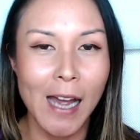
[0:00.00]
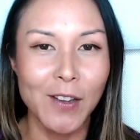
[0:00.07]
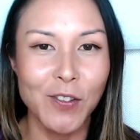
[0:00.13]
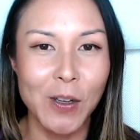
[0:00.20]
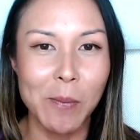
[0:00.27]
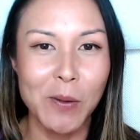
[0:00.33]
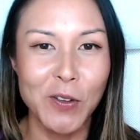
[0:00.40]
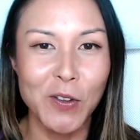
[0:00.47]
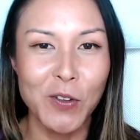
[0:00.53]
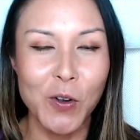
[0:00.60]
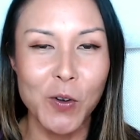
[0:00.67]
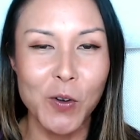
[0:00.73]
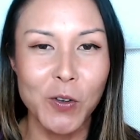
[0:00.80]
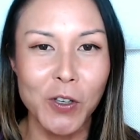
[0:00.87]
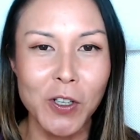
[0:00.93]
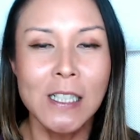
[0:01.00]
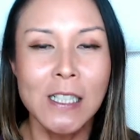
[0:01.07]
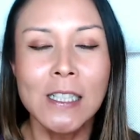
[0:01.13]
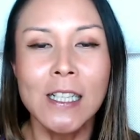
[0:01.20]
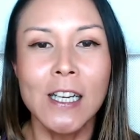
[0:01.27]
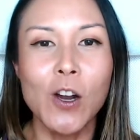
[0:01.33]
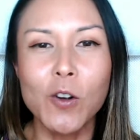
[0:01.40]
as a business owner.
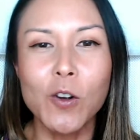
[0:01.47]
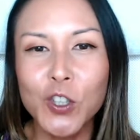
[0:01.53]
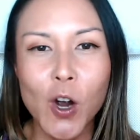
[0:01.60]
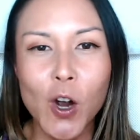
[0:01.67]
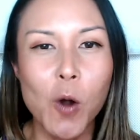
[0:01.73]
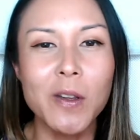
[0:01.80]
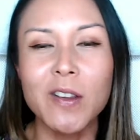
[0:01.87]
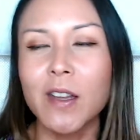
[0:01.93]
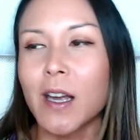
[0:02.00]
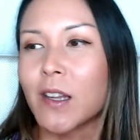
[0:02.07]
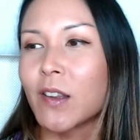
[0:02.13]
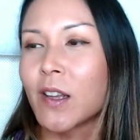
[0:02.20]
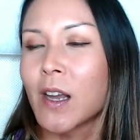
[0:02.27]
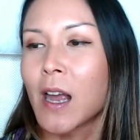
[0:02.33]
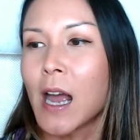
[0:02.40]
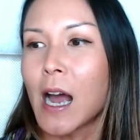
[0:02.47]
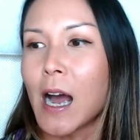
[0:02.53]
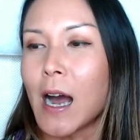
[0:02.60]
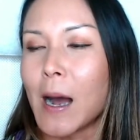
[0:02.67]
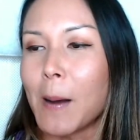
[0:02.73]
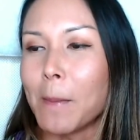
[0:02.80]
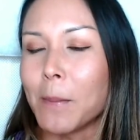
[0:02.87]
You know, she always says,
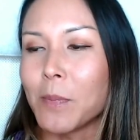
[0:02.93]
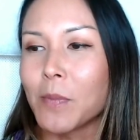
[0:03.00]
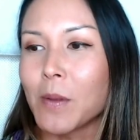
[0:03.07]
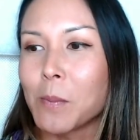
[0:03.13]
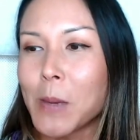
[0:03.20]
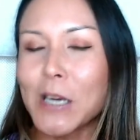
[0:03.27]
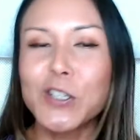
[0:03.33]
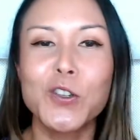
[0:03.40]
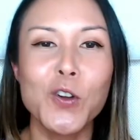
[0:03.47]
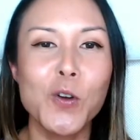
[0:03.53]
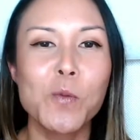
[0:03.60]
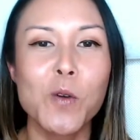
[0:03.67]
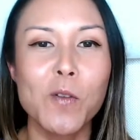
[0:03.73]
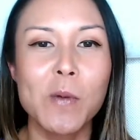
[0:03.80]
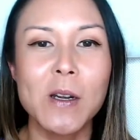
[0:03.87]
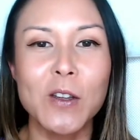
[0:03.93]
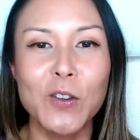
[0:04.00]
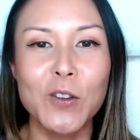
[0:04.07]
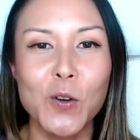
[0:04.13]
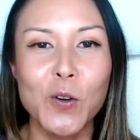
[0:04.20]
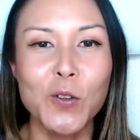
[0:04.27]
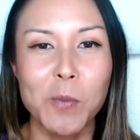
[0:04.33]
um, make sure your movement
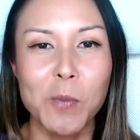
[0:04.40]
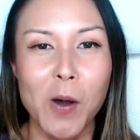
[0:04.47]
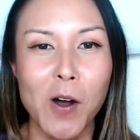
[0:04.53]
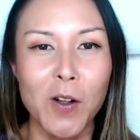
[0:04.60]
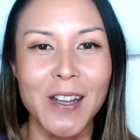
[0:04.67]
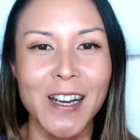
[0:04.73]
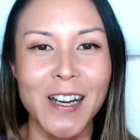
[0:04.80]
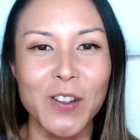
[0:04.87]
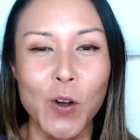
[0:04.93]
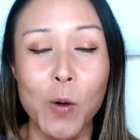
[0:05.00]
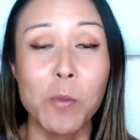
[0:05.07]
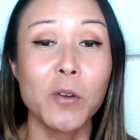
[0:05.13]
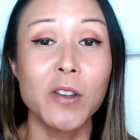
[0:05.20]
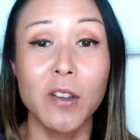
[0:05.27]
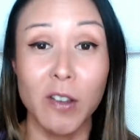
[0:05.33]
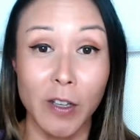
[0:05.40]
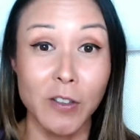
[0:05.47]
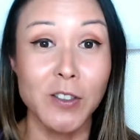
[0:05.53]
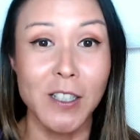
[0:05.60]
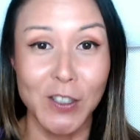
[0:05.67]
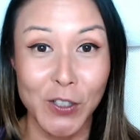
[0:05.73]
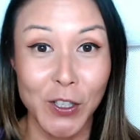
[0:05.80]
is so small that it's almost
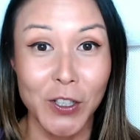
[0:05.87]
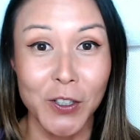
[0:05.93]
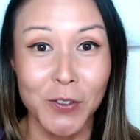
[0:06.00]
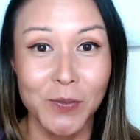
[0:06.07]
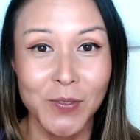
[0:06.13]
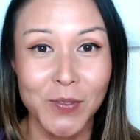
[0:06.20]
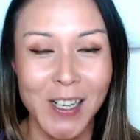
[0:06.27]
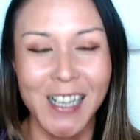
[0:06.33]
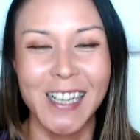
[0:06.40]
insulting to you.